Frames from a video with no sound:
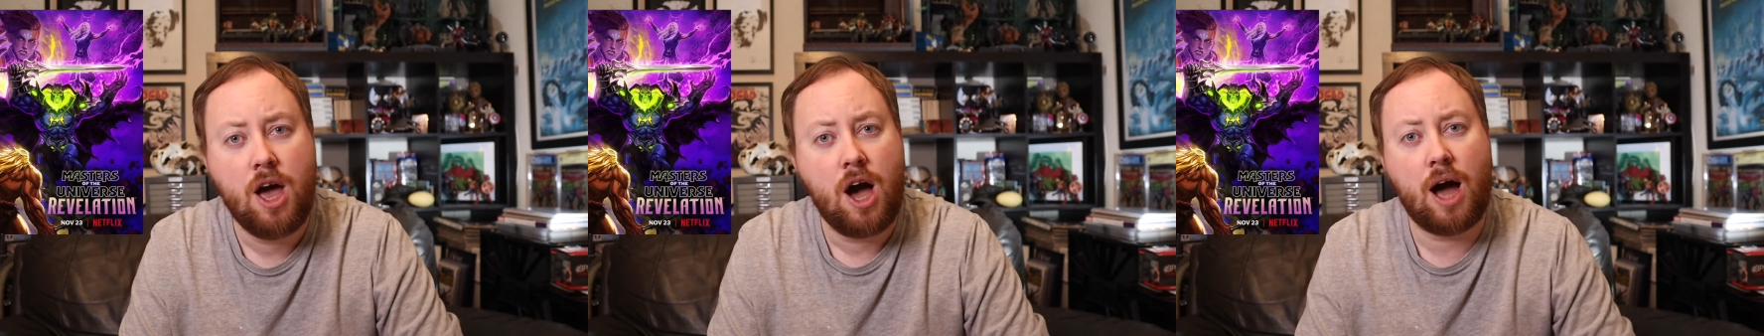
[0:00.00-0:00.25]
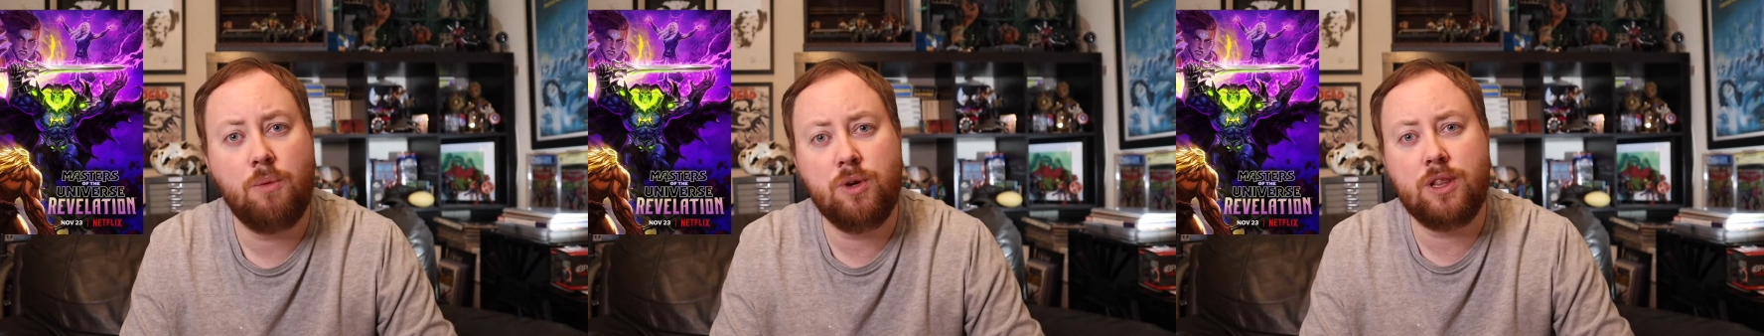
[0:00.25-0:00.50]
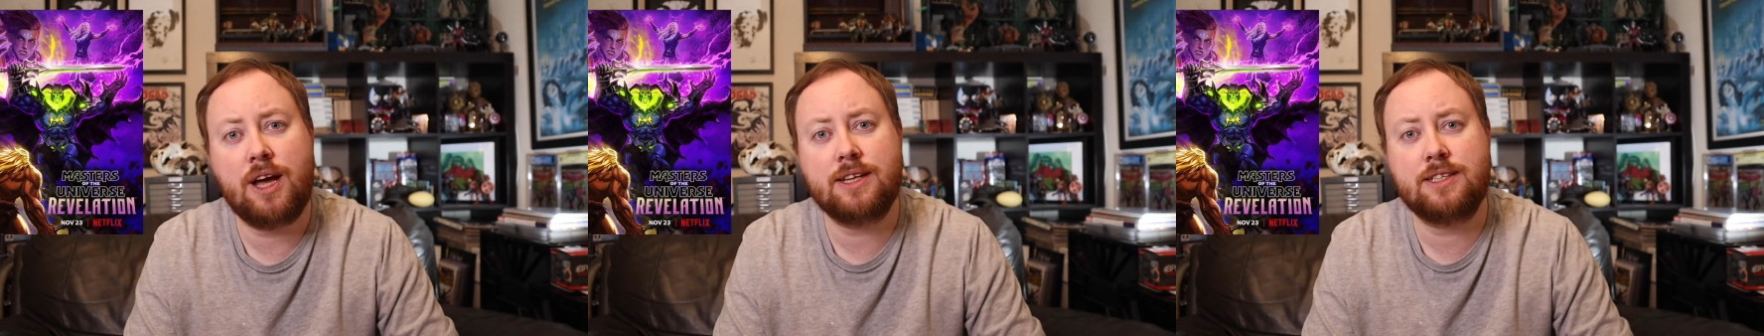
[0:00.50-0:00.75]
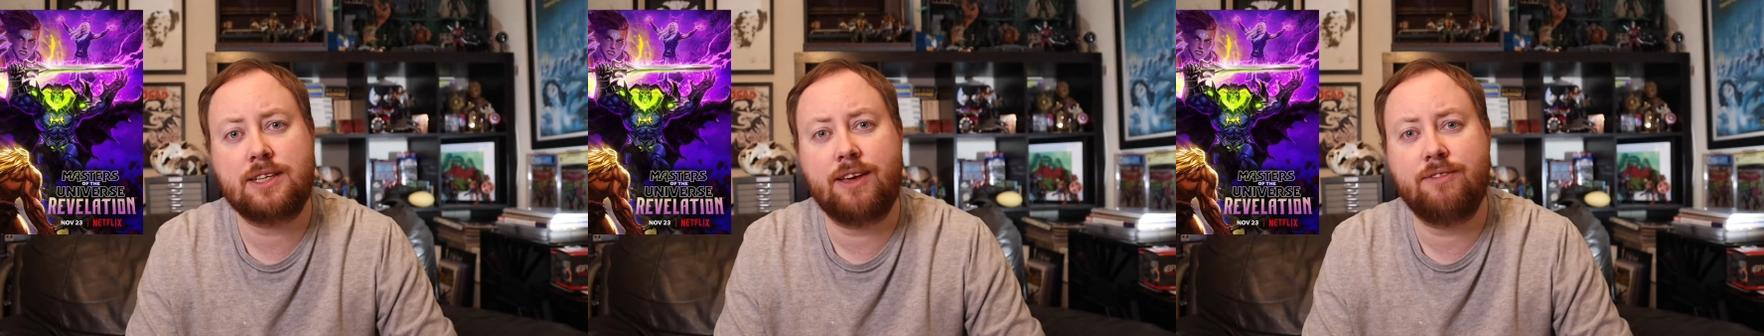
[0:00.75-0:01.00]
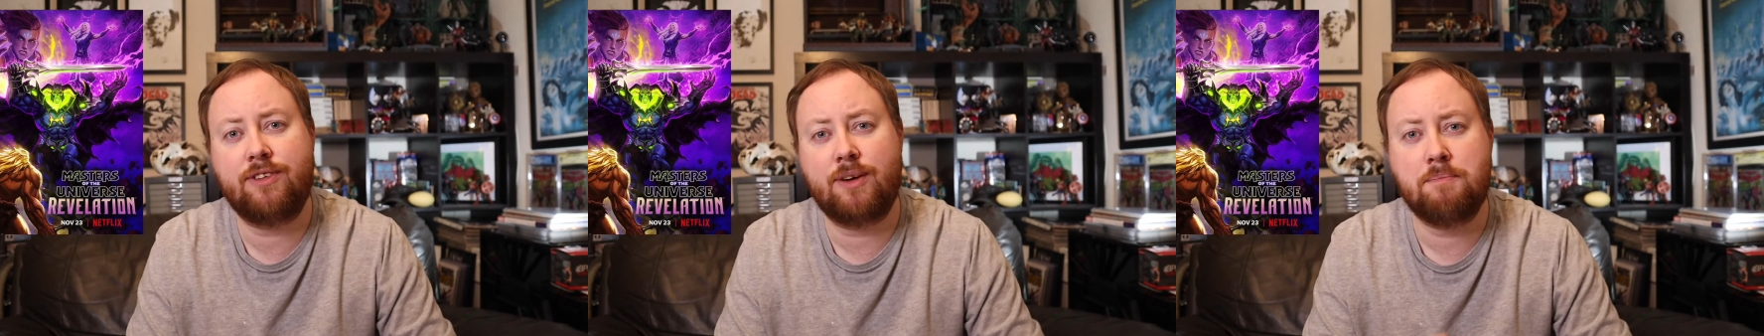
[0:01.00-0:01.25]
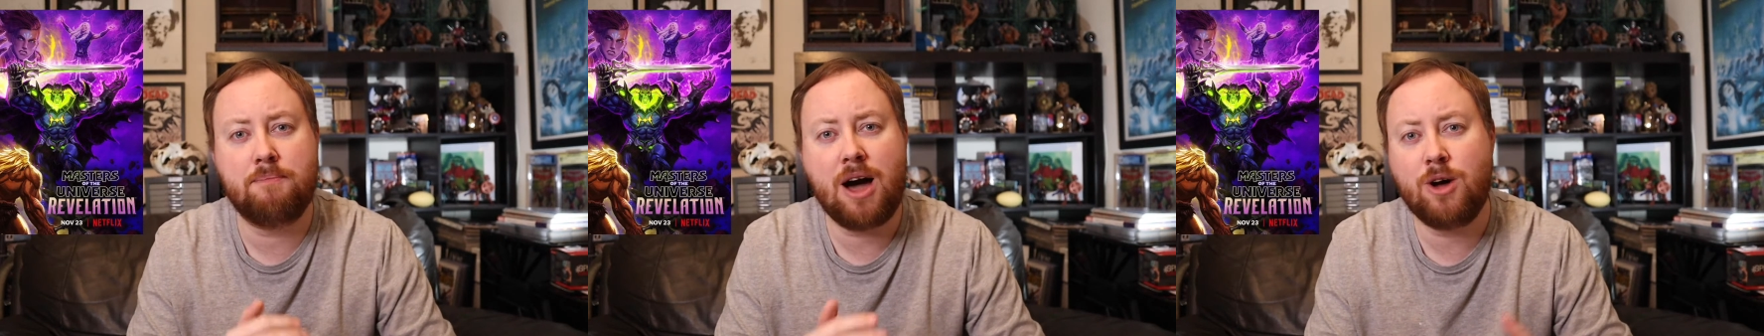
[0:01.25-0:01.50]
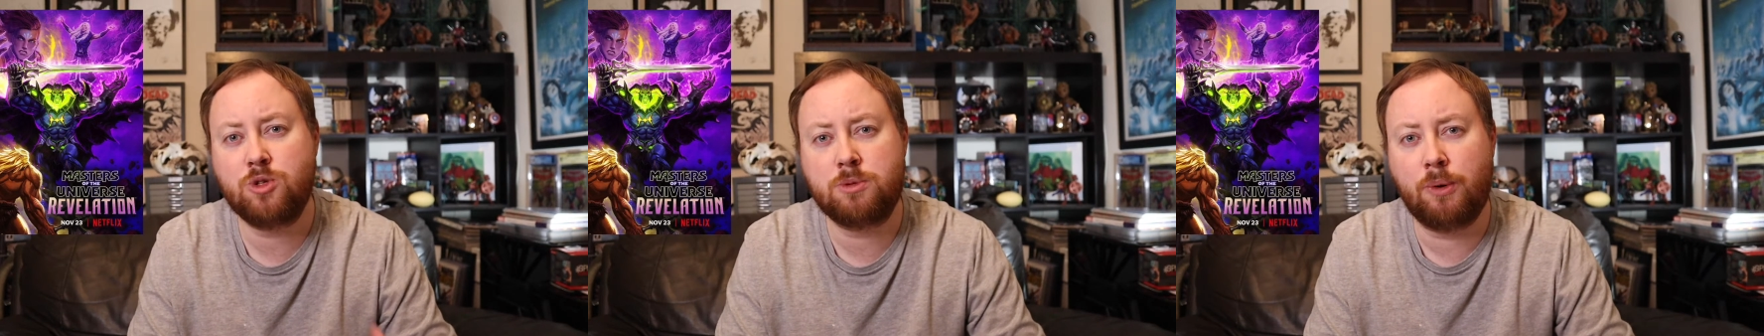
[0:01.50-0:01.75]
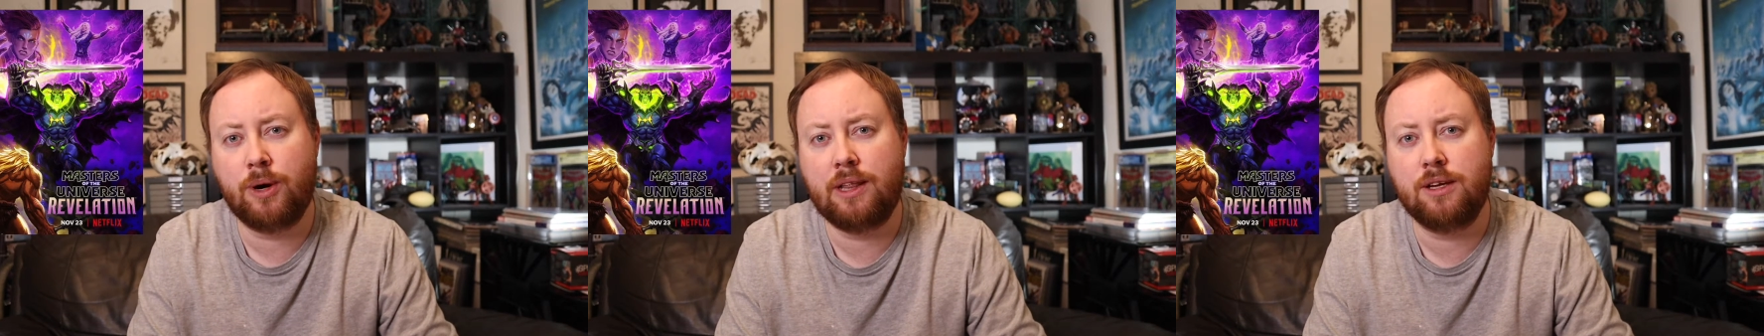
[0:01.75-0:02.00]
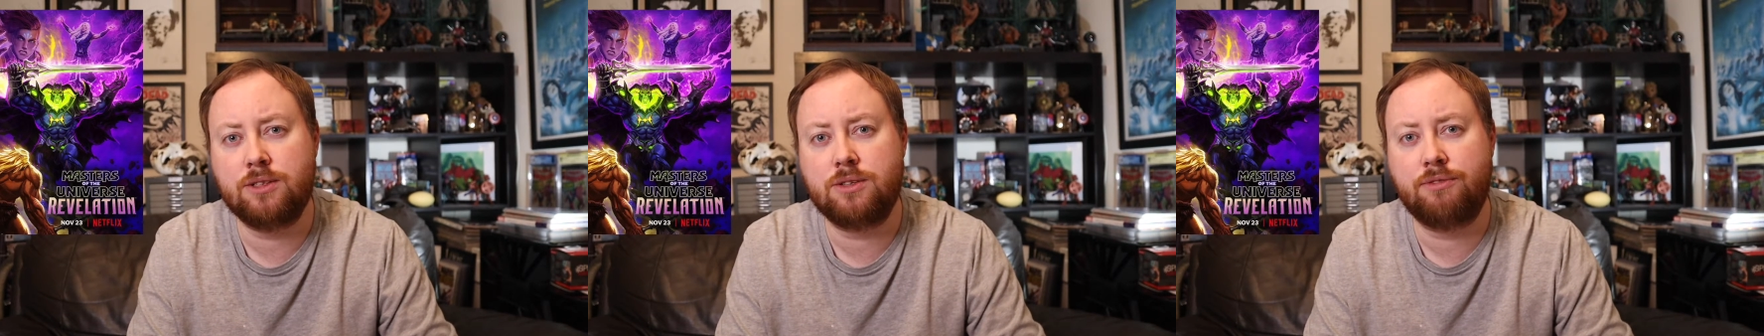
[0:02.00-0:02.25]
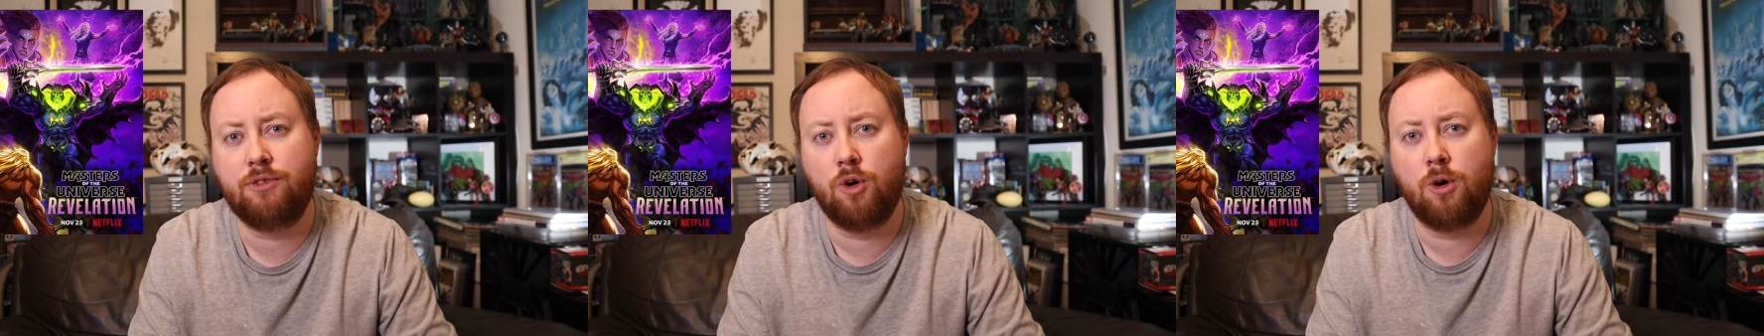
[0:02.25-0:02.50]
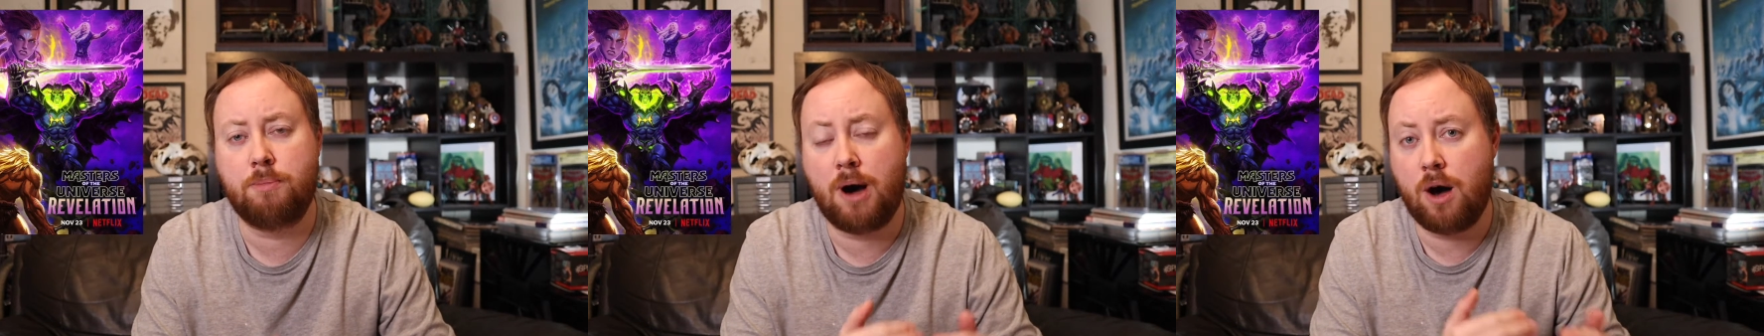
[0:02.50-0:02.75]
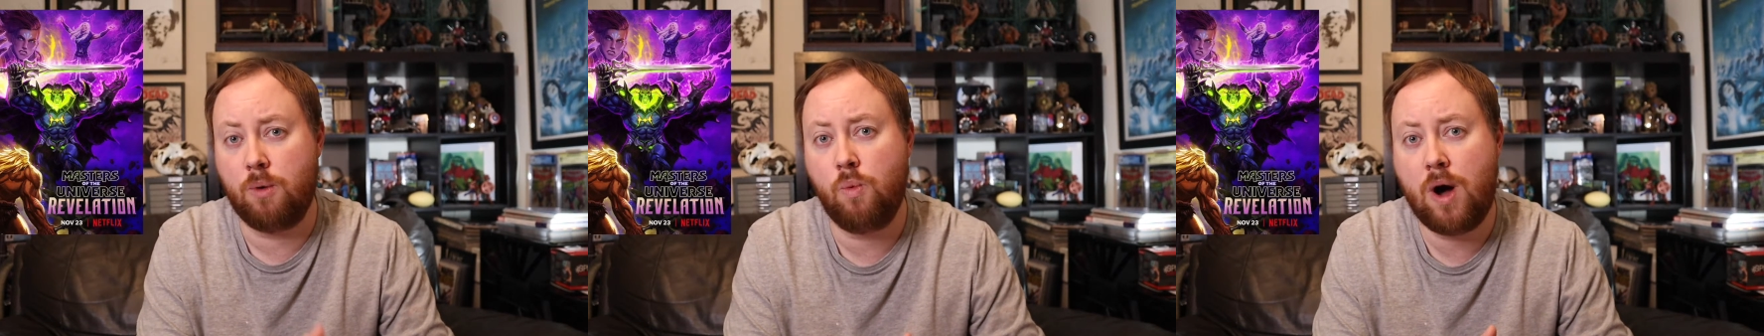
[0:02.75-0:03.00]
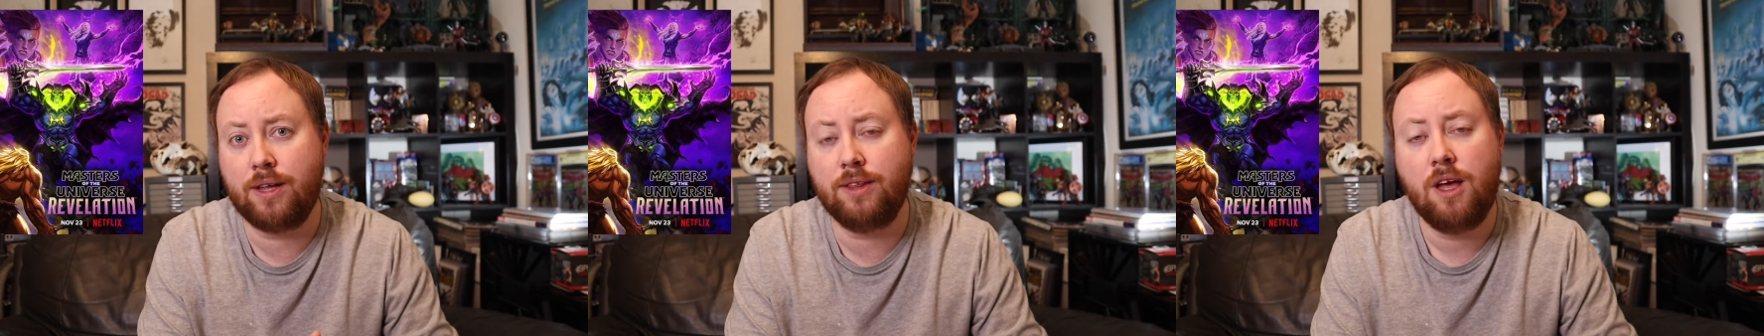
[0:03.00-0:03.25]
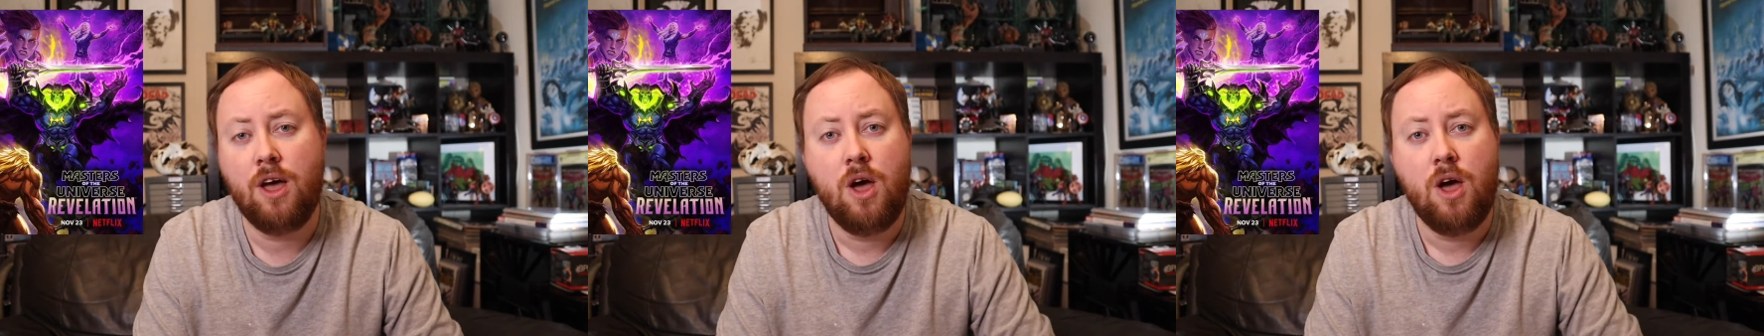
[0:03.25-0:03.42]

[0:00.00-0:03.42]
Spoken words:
I would like to give mild spoilers for part 1,